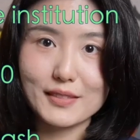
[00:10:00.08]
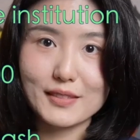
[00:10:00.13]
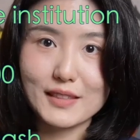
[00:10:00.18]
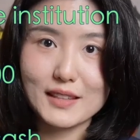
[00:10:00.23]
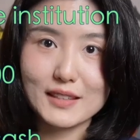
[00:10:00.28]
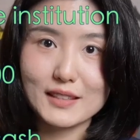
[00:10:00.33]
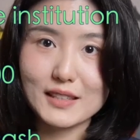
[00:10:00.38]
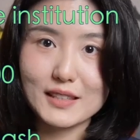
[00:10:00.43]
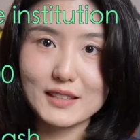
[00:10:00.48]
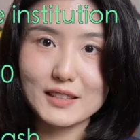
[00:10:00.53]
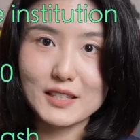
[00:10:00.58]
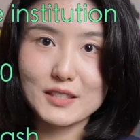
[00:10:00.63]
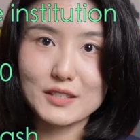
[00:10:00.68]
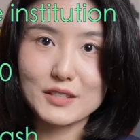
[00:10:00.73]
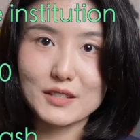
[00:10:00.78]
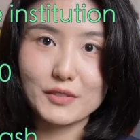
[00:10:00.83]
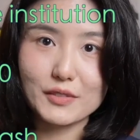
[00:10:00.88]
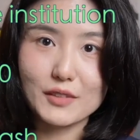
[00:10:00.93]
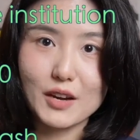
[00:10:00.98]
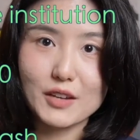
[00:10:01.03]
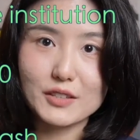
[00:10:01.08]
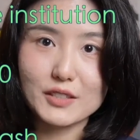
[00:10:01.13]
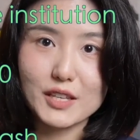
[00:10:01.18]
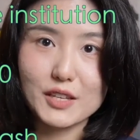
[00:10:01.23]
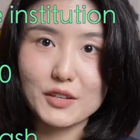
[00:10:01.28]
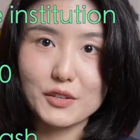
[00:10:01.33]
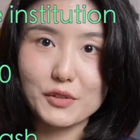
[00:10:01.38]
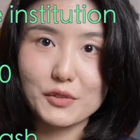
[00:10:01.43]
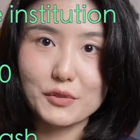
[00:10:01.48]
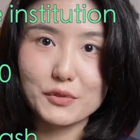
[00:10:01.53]
It is not
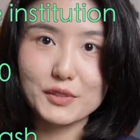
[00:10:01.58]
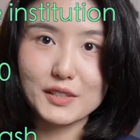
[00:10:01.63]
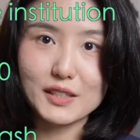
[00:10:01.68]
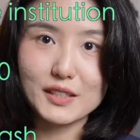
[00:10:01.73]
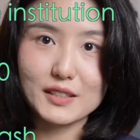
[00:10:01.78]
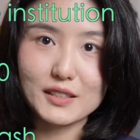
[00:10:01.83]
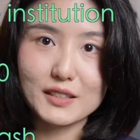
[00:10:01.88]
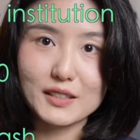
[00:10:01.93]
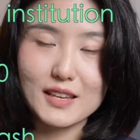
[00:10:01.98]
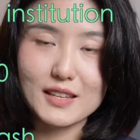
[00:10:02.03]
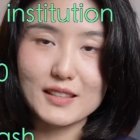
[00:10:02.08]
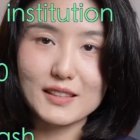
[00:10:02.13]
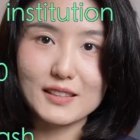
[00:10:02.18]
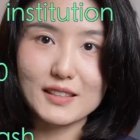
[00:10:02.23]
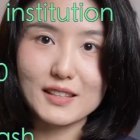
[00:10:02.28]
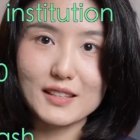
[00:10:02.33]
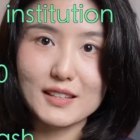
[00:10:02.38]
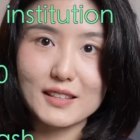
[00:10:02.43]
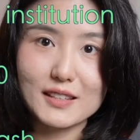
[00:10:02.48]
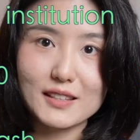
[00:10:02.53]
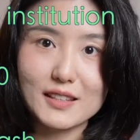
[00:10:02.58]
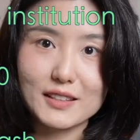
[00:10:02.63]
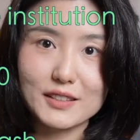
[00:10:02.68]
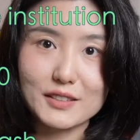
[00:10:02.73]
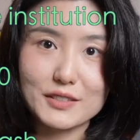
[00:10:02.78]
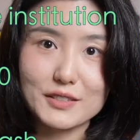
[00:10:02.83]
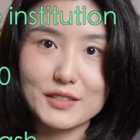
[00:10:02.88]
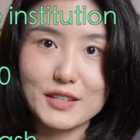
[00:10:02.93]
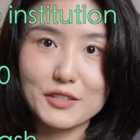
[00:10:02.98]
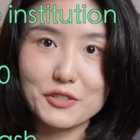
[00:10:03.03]
included in the
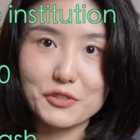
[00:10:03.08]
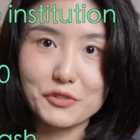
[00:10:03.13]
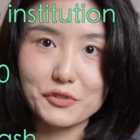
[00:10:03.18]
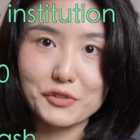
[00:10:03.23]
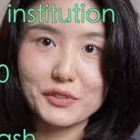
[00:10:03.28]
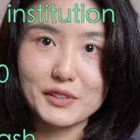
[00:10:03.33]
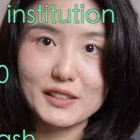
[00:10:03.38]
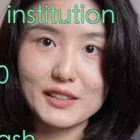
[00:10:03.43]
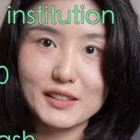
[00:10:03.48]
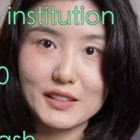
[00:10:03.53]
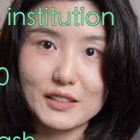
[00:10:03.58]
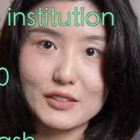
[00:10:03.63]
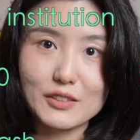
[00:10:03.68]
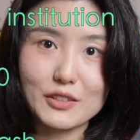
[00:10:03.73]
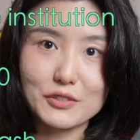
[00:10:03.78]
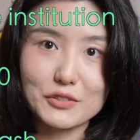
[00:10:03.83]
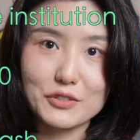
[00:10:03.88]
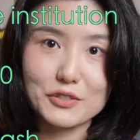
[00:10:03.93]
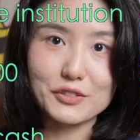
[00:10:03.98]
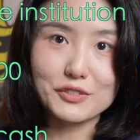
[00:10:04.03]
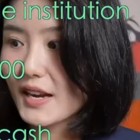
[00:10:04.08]
concessionary deduction.